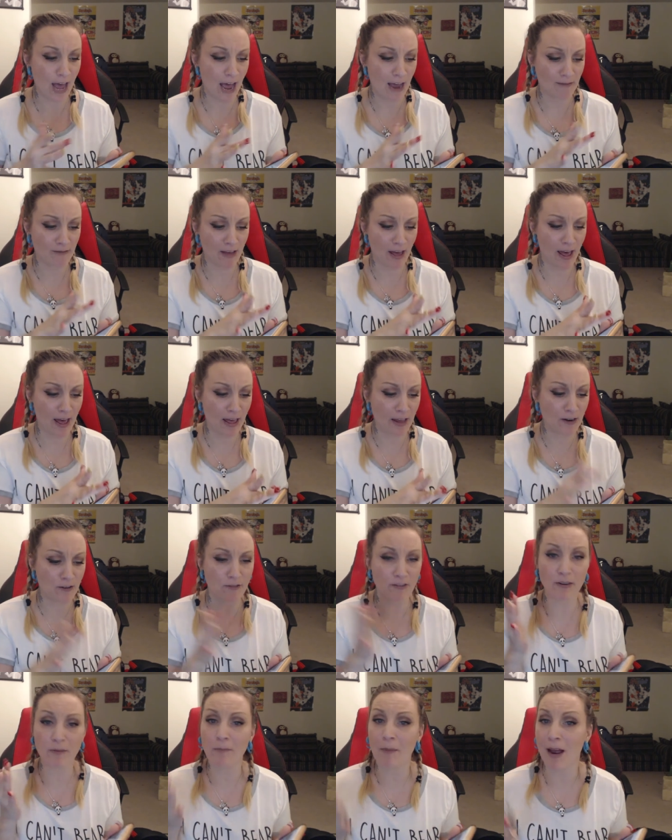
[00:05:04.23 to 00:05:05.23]
to have that, and
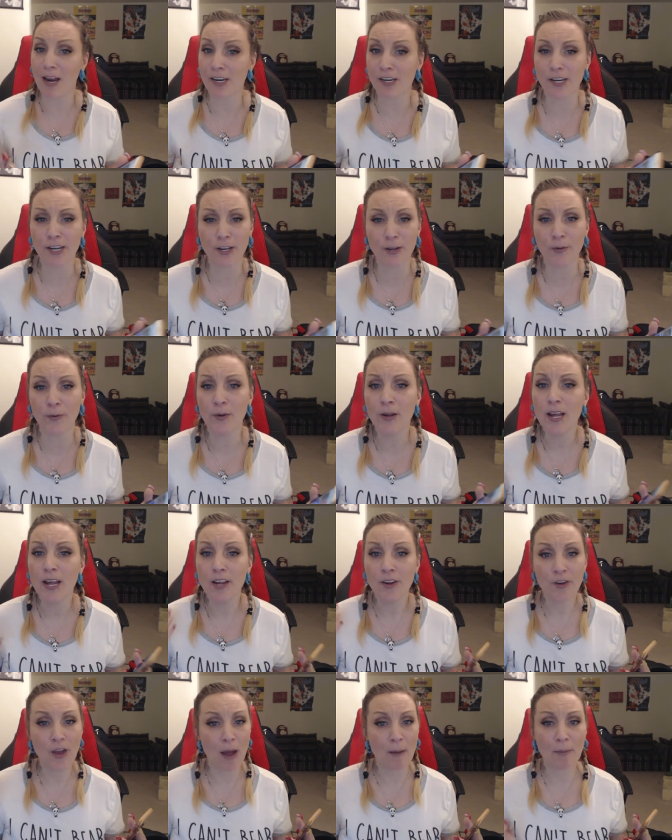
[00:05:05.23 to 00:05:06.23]
it remind you
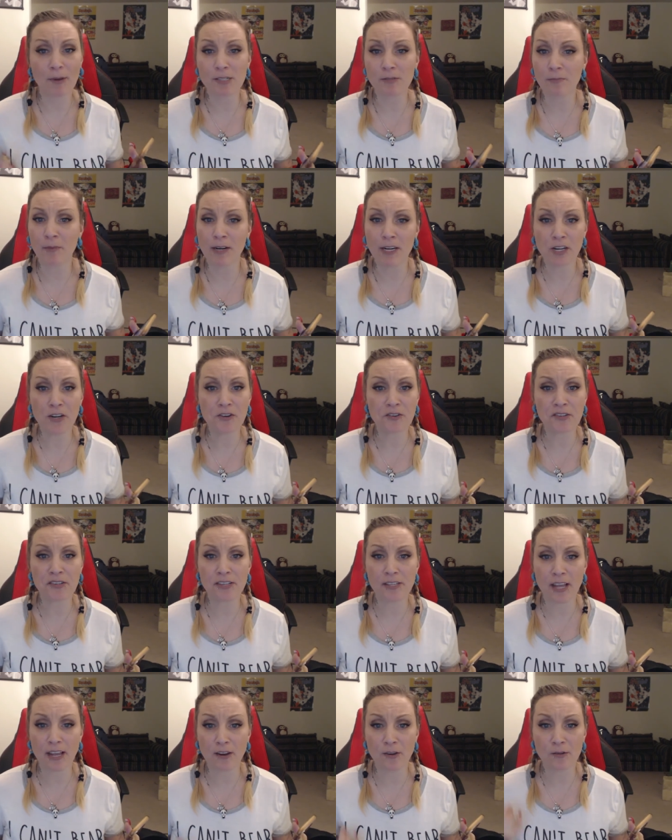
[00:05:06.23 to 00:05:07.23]
how much money you
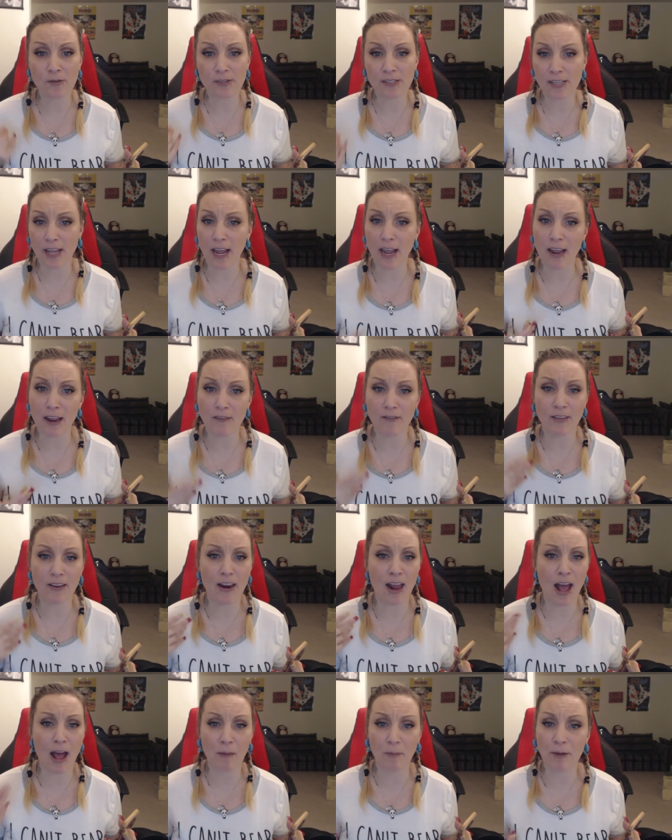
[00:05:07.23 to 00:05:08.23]
you saved
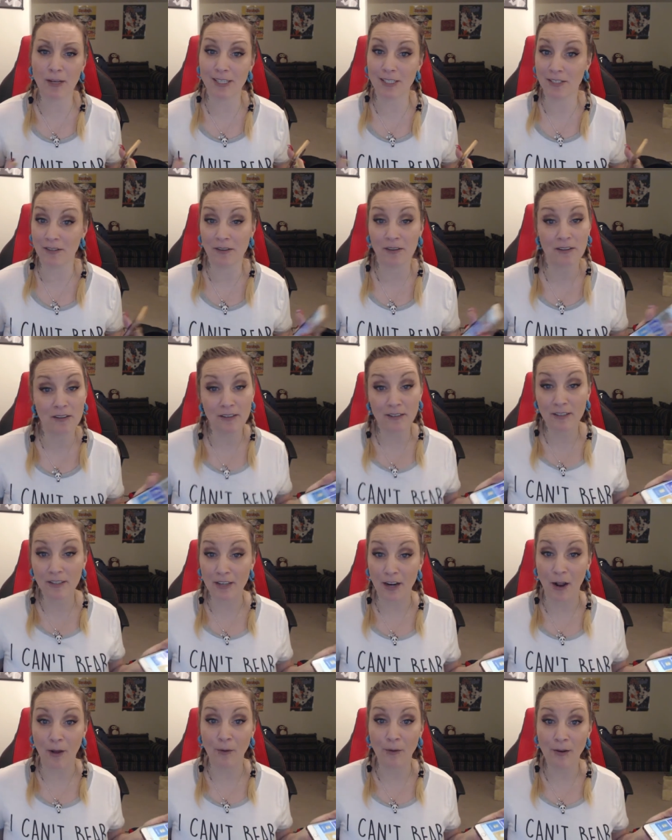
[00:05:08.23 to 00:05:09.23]
and how much
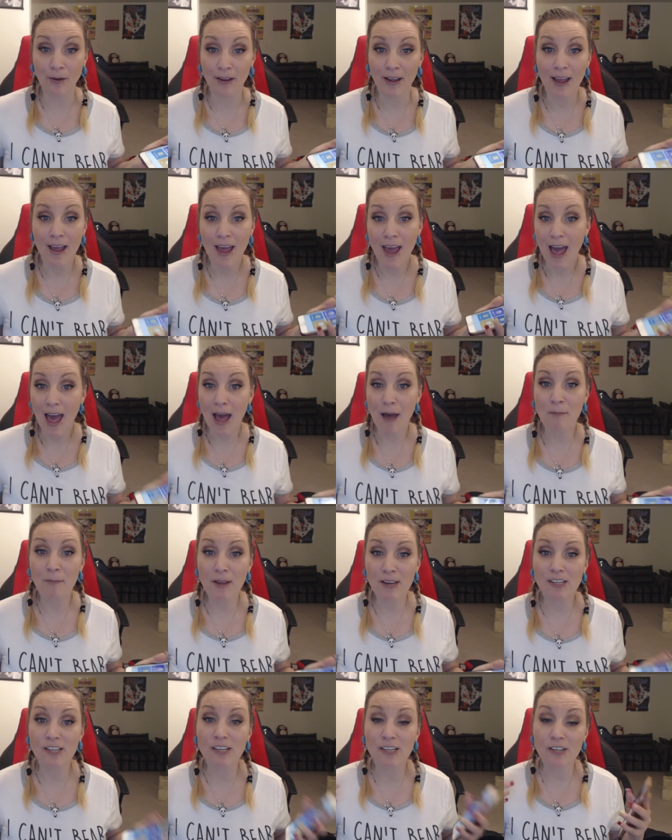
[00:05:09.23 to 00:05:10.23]
you know how
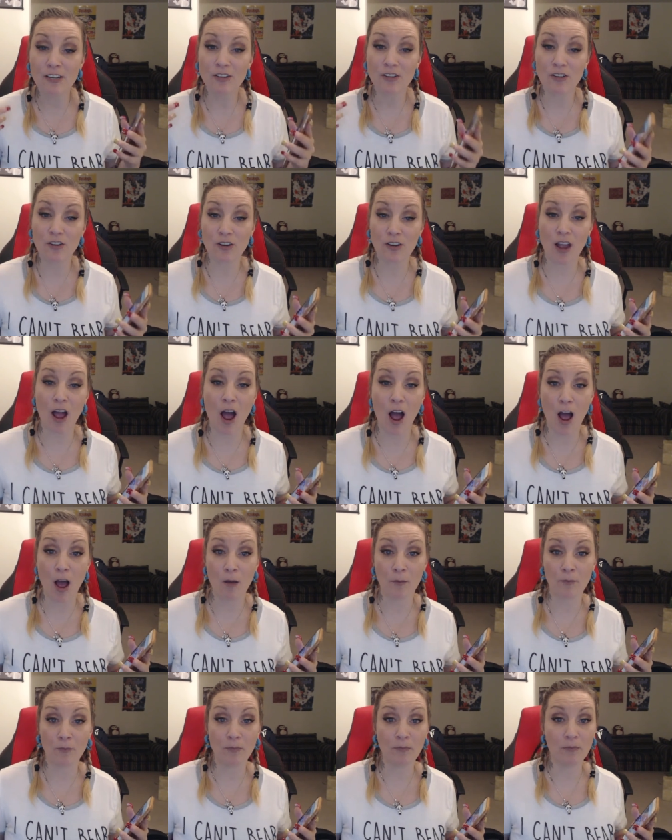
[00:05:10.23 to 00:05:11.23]
much
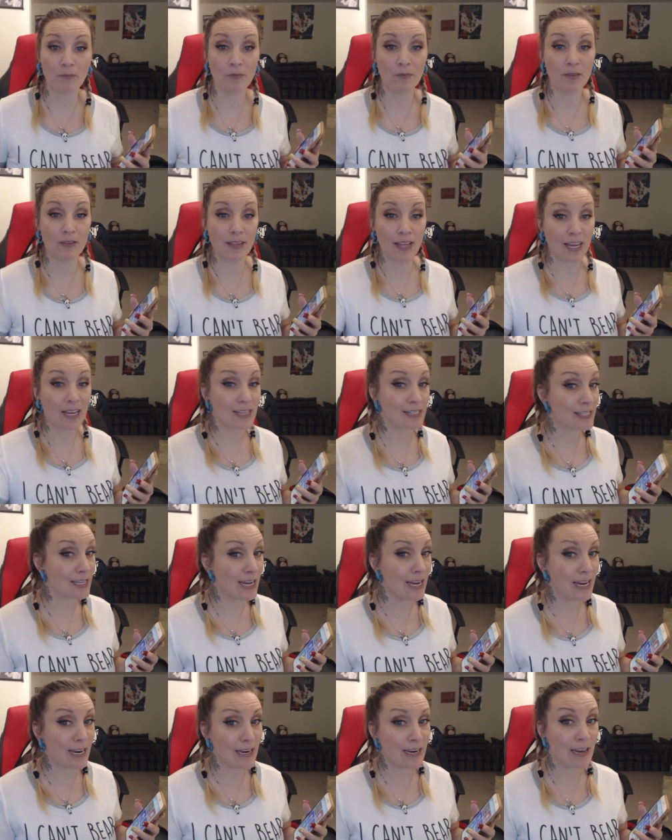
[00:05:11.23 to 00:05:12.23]
um,
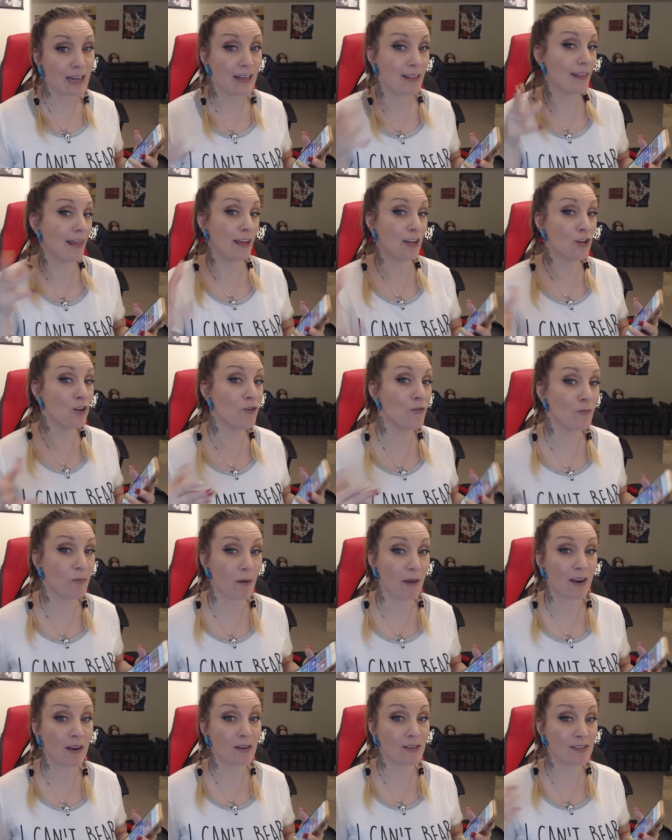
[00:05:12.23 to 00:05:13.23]
nicotine that you've
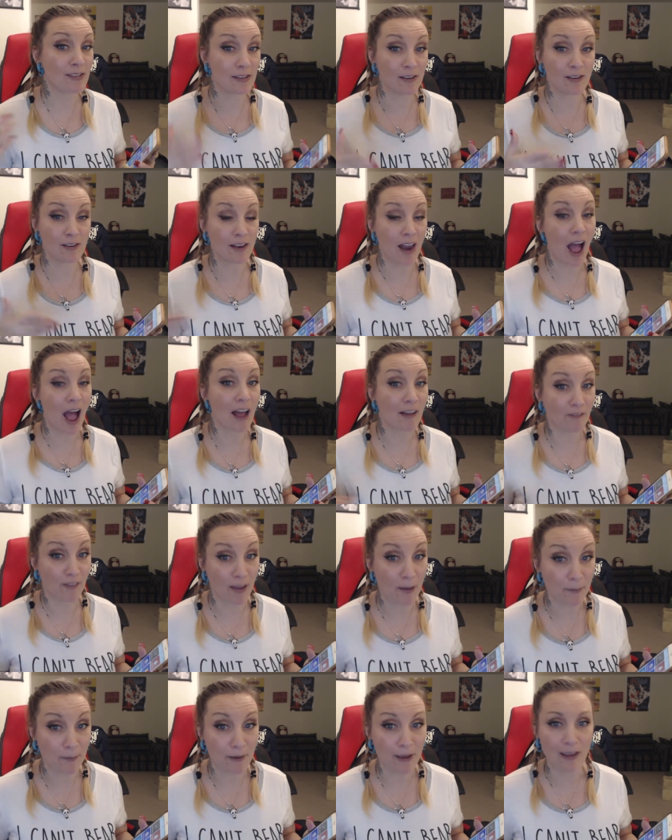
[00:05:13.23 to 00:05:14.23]
been not
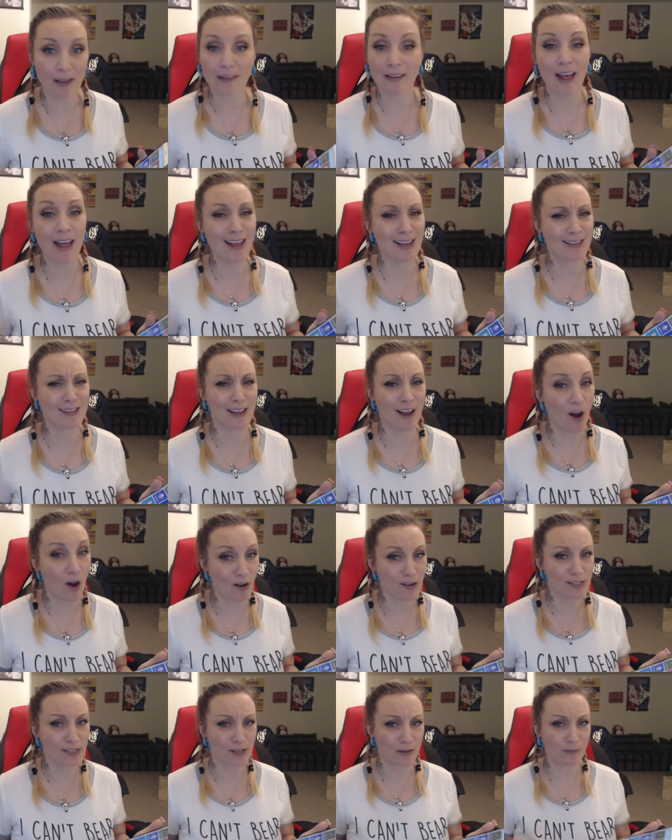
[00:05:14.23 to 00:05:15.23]
vaping. That is
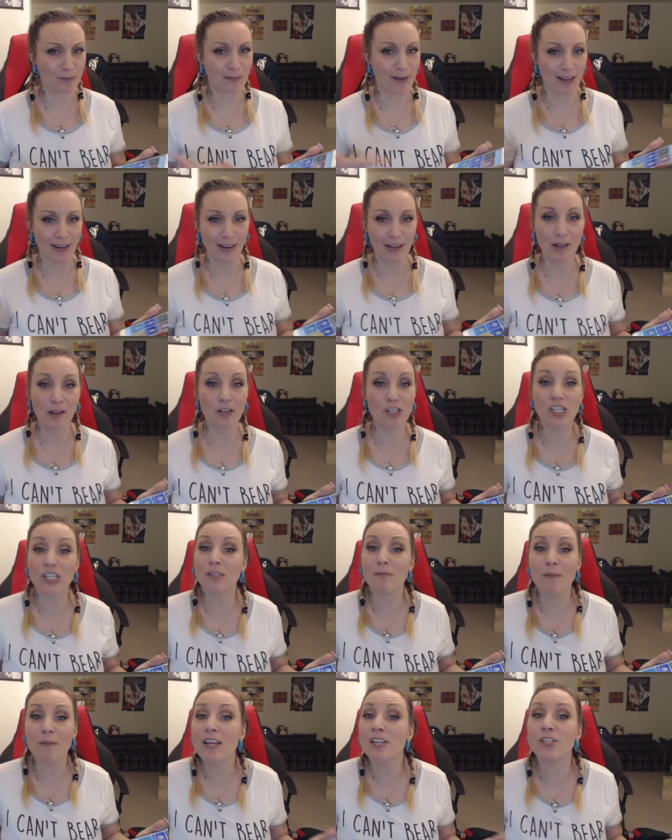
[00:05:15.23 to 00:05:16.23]
awesome. Like it
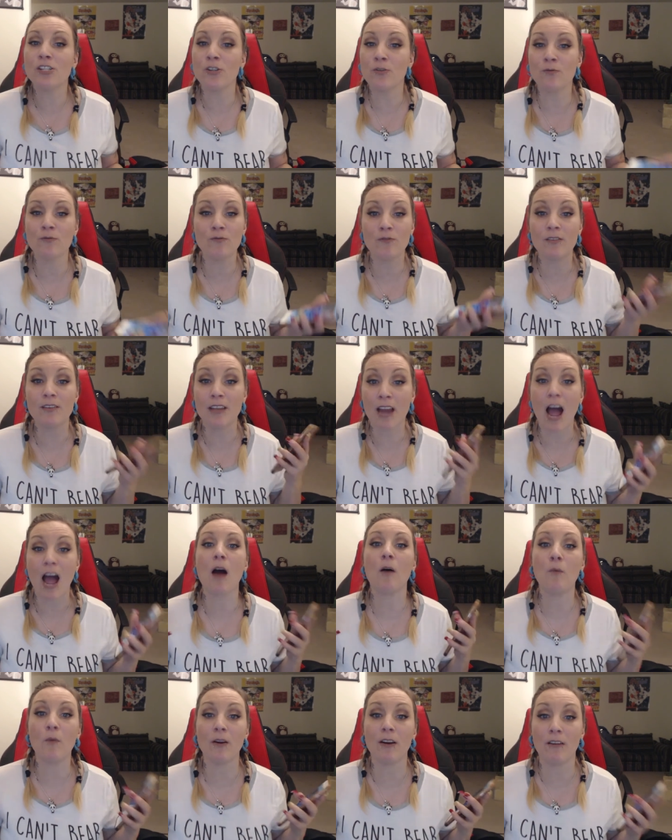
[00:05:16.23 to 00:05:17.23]
just makes you
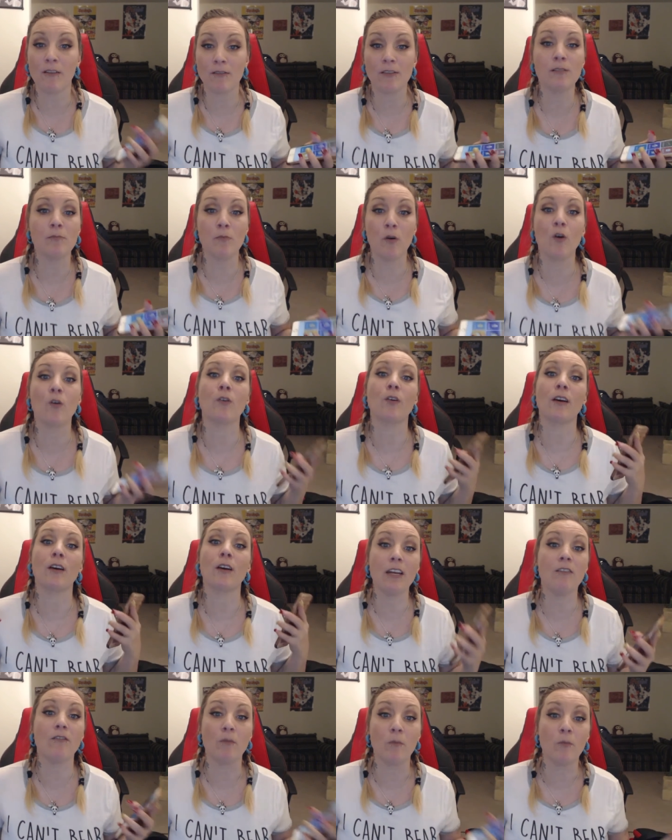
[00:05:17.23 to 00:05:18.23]
not want to smoke
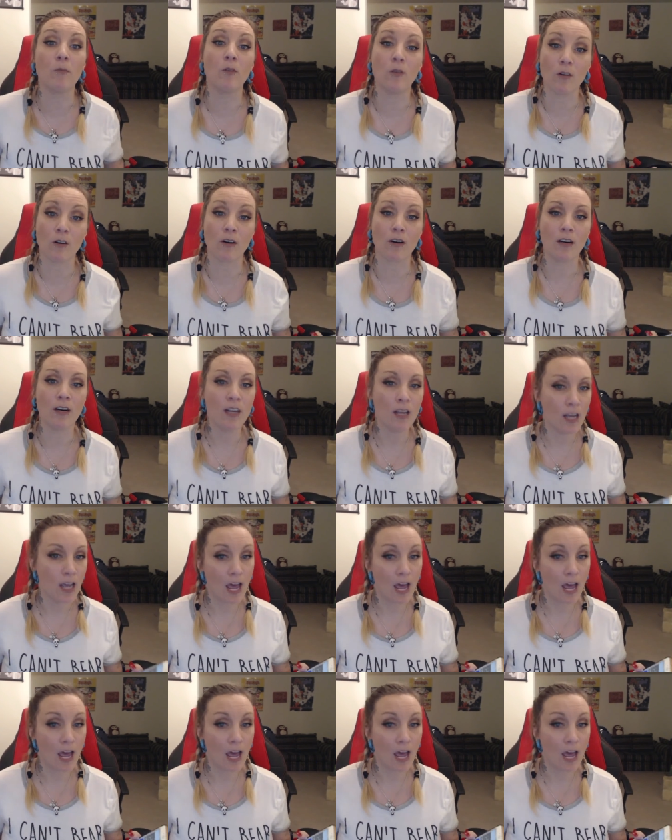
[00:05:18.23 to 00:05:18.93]
even more